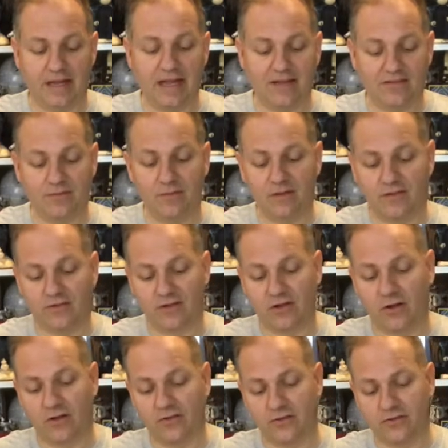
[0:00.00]
I guess this could
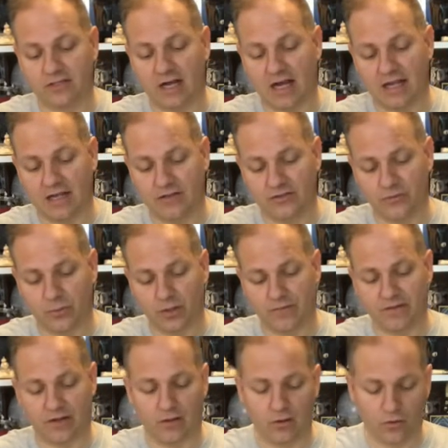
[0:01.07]
also tie into one
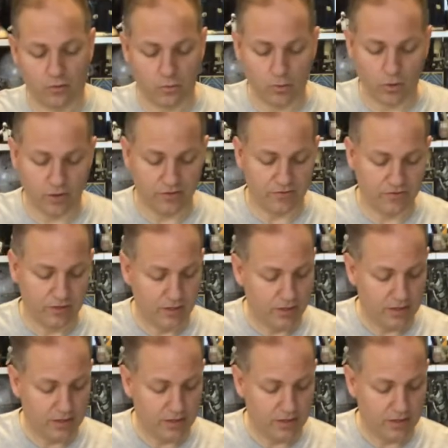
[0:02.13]
of the Clone Wars,